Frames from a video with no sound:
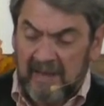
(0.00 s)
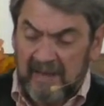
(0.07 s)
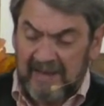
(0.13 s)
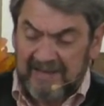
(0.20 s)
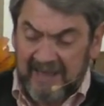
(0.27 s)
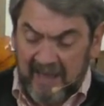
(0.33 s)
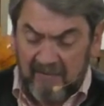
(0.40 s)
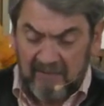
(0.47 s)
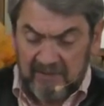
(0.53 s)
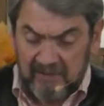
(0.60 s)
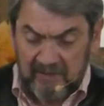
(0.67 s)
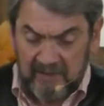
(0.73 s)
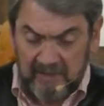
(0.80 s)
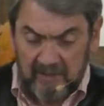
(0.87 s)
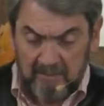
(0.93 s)
and gave it
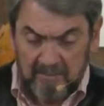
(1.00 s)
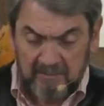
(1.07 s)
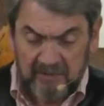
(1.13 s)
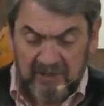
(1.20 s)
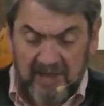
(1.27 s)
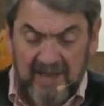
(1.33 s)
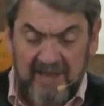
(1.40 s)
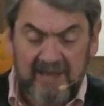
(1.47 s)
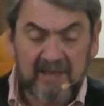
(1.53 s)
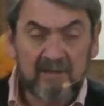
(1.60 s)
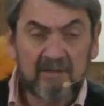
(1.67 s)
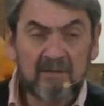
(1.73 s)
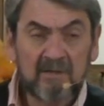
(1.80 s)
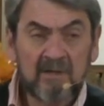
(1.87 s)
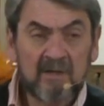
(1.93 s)
to them,
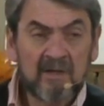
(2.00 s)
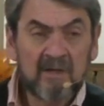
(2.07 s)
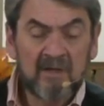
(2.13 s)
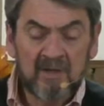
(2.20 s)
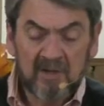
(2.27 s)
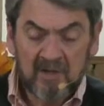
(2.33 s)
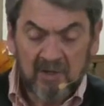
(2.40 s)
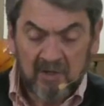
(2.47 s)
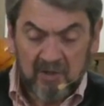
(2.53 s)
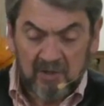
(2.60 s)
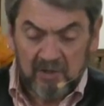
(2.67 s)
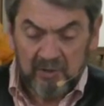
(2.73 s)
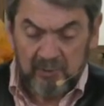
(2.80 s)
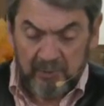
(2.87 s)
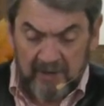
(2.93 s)
saying,
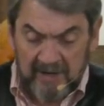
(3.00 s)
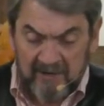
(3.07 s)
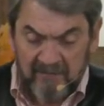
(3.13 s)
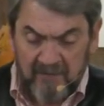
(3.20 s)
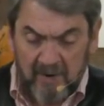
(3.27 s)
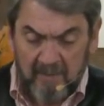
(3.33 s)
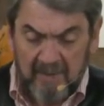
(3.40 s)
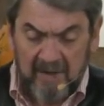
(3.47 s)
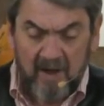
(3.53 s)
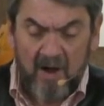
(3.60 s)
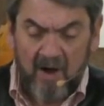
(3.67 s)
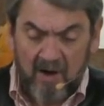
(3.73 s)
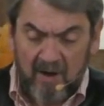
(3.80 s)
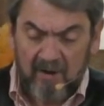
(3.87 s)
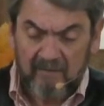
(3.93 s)
Drink from it,
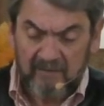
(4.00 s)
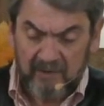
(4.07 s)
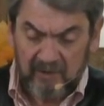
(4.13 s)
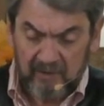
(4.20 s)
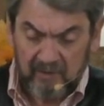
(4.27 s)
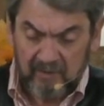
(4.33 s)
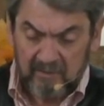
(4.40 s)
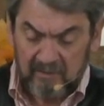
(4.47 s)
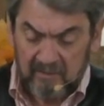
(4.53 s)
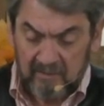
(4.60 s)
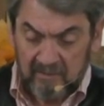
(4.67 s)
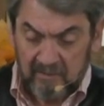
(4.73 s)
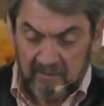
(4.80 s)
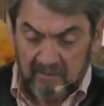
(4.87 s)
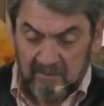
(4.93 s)
all of you,
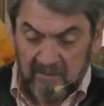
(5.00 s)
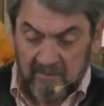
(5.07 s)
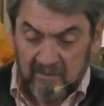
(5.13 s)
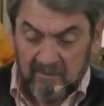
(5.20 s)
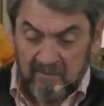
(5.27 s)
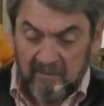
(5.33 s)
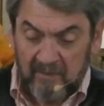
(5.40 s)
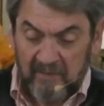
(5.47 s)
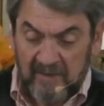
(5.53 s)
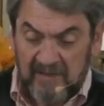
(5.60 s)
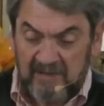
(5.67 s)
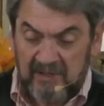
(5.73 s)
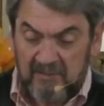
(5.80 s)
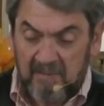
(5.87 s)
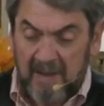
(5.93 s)
for
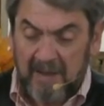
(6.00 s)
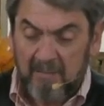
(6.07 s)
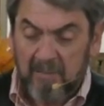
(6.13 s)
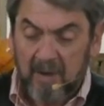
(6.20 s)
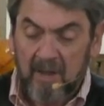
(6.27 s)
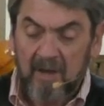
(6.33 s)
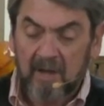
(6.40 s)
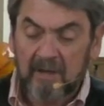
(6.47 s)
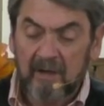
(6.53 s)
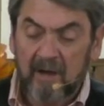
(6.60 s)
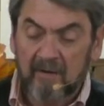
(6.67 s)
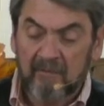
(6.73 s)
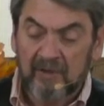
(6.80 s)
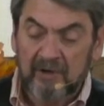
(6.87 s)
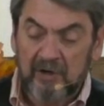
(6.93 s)
this is my blood
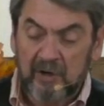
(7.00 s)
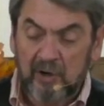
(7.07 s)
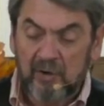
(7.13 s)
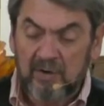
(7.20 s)
of the new